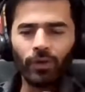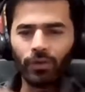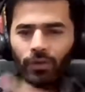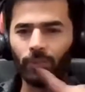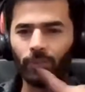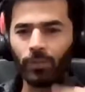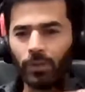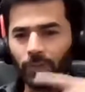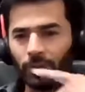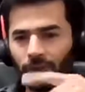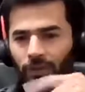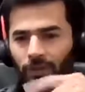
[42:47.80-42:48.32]
of the
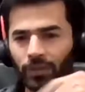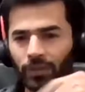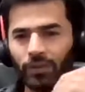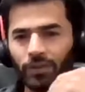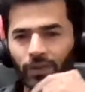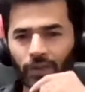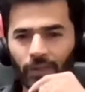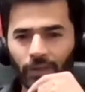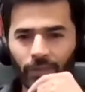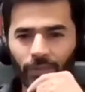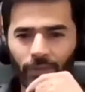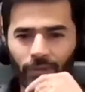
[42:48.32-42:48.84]
people in
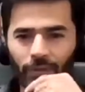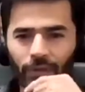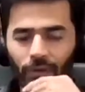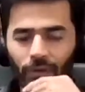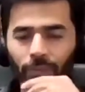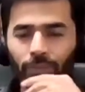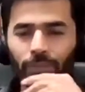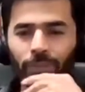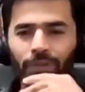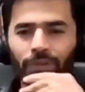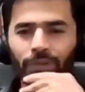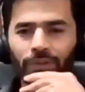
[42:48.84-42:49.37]
the
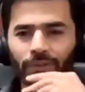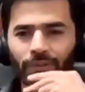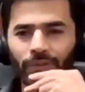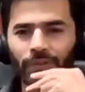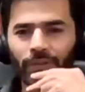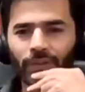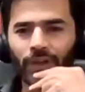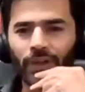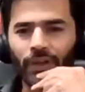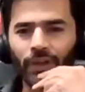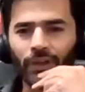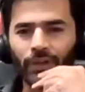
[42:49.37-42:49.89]
group
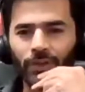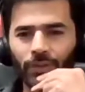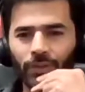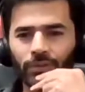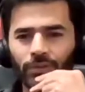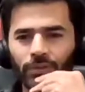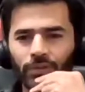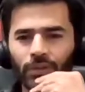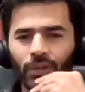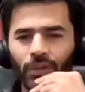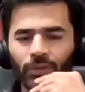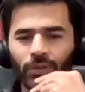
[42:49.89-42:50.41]
there
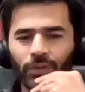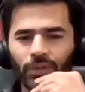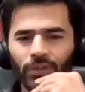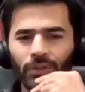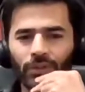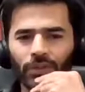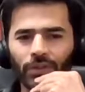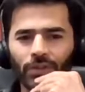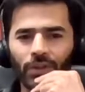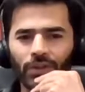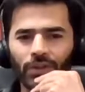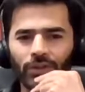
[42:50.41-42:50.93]
who's there with you,